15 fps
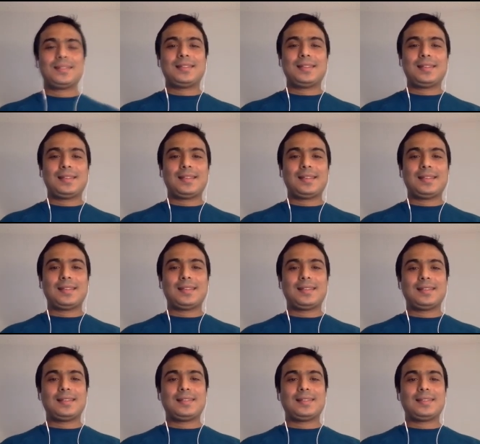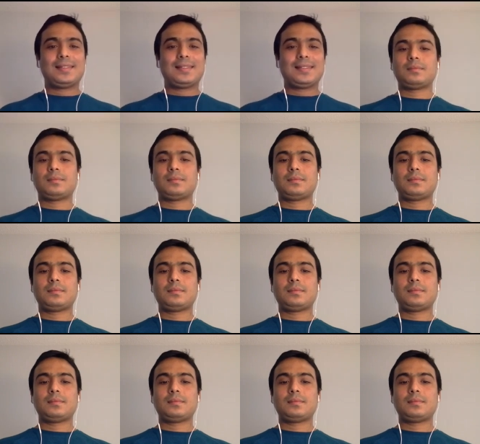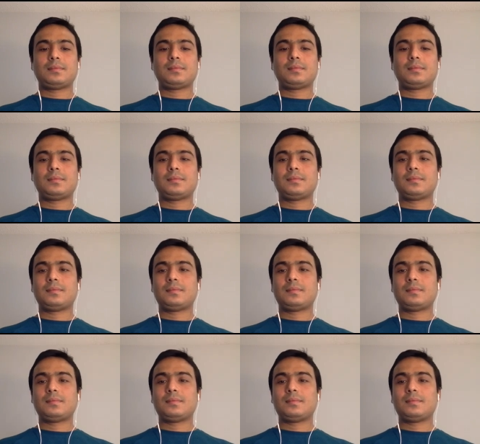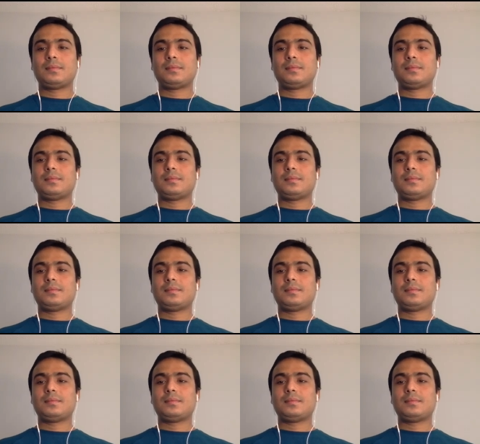(silence)